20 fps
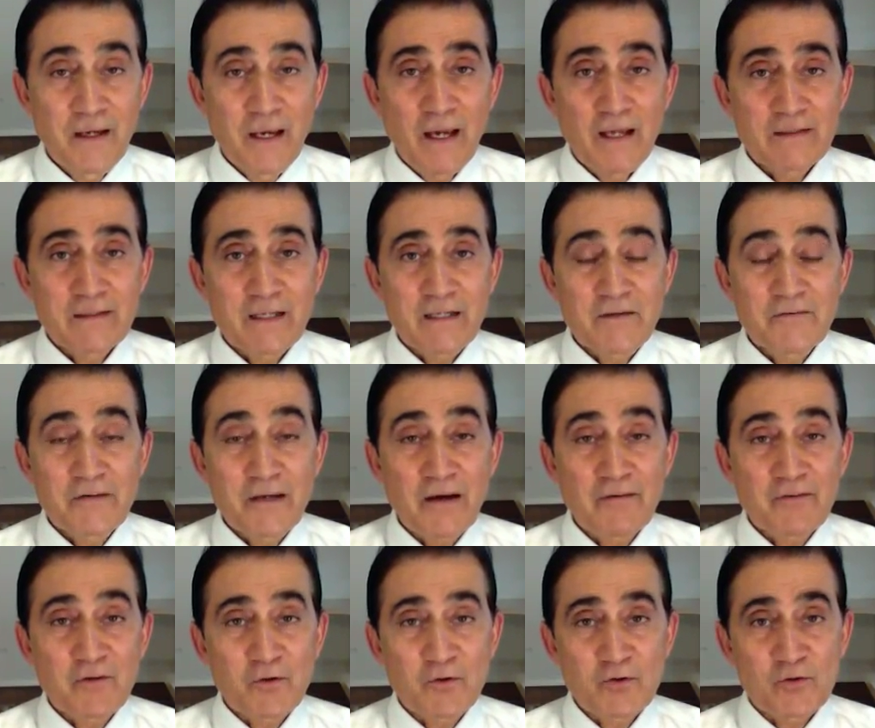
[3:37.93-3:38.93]
And then if you
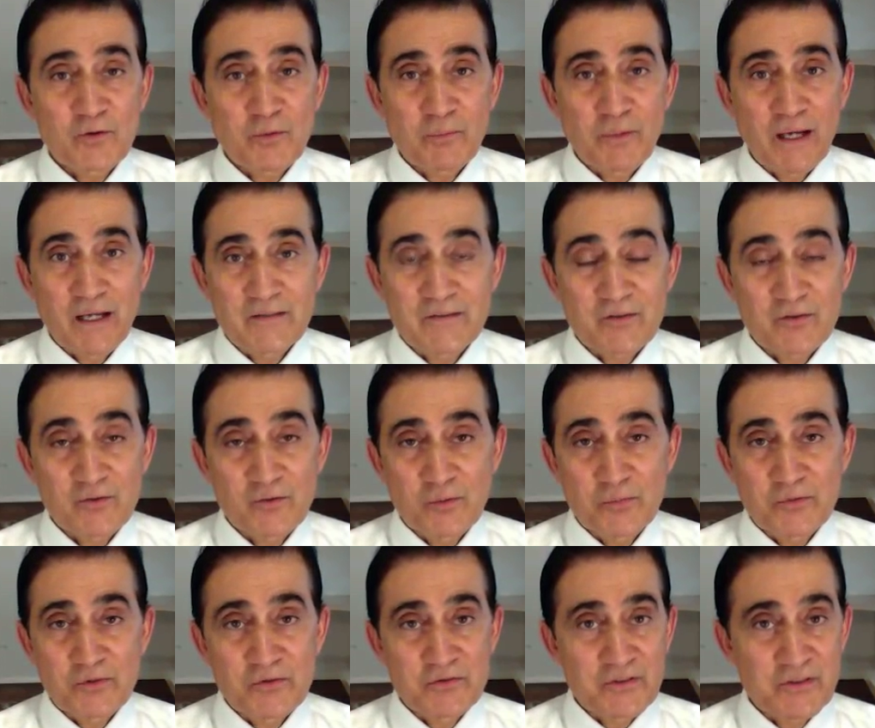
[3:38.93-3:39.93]
have to go to the
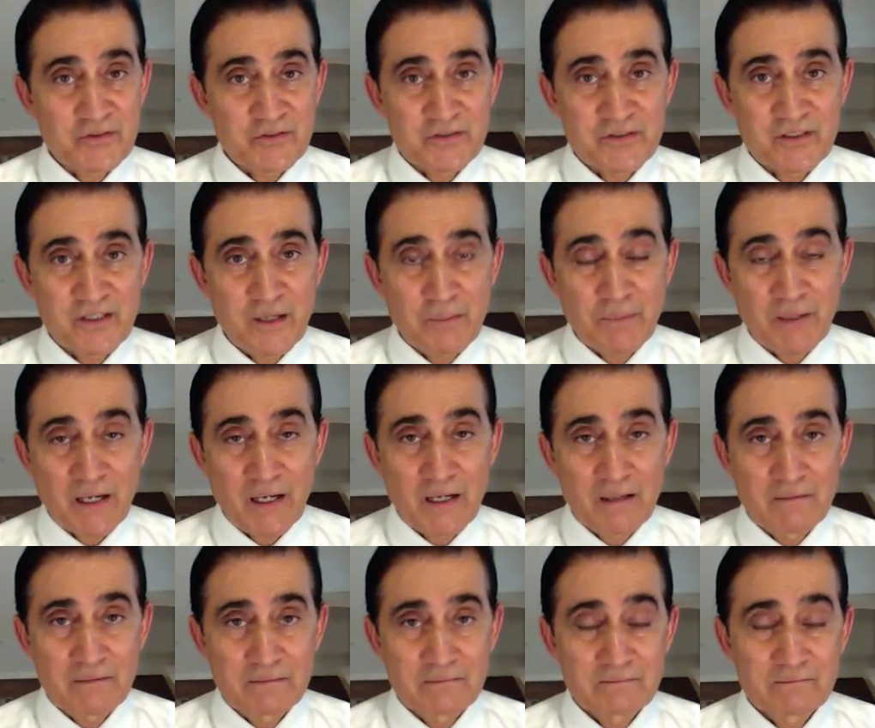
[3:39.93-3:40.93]
bathroom, you just schlep
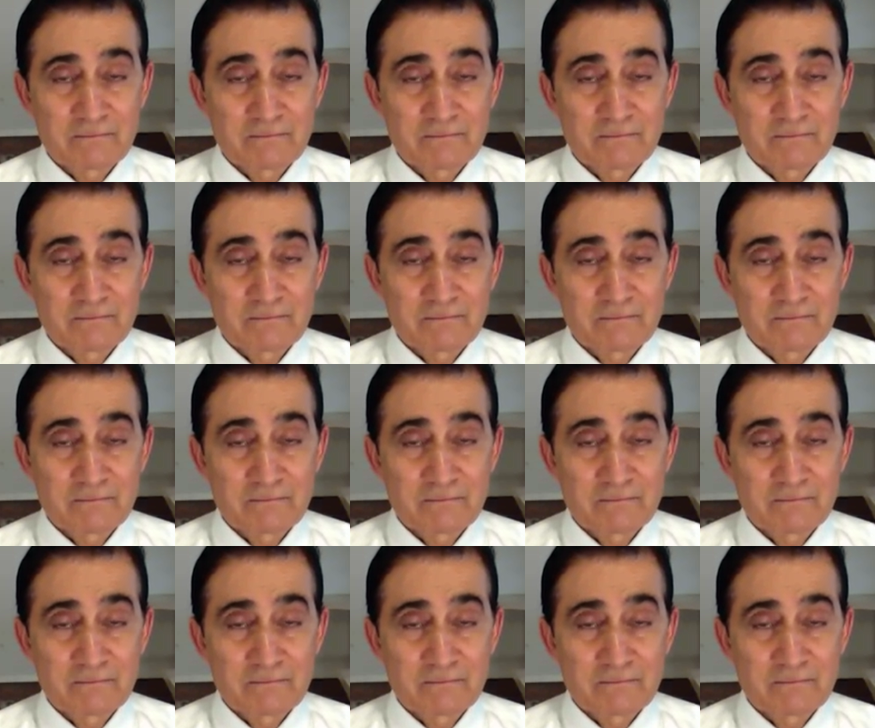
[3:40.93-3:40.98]
around.